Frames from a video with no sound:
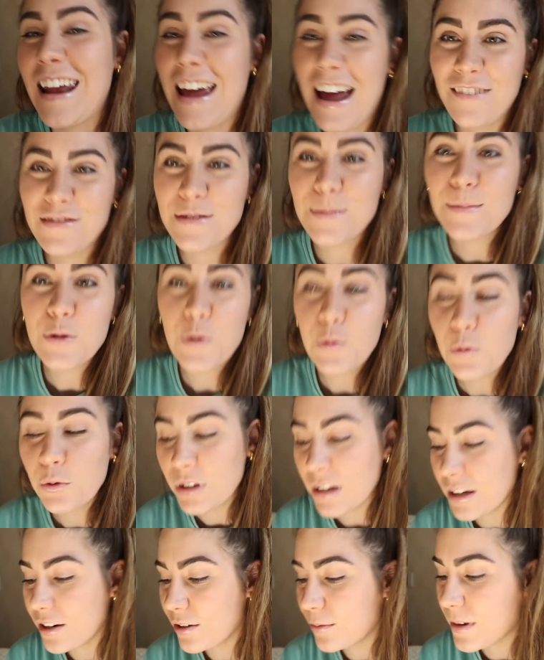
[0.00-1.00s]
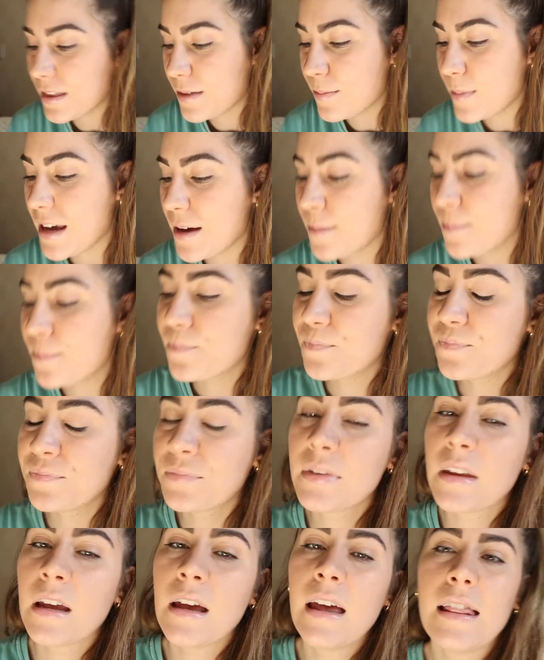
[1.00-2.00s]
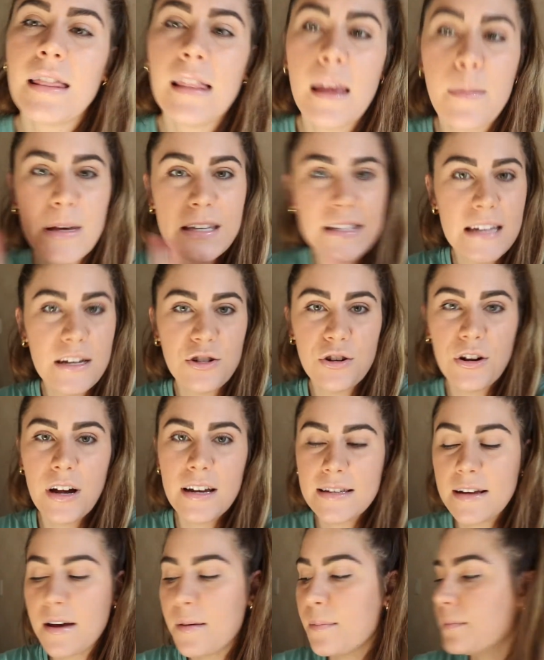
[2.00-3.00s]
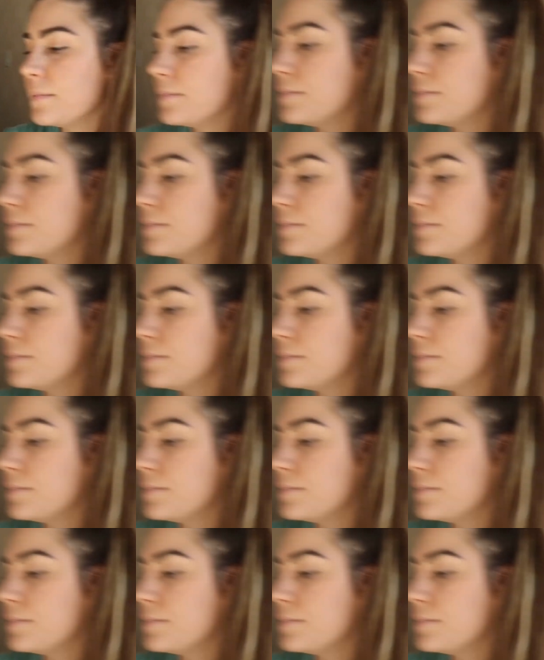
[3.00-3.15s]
I have some tulle here with me. Let me set you guys up.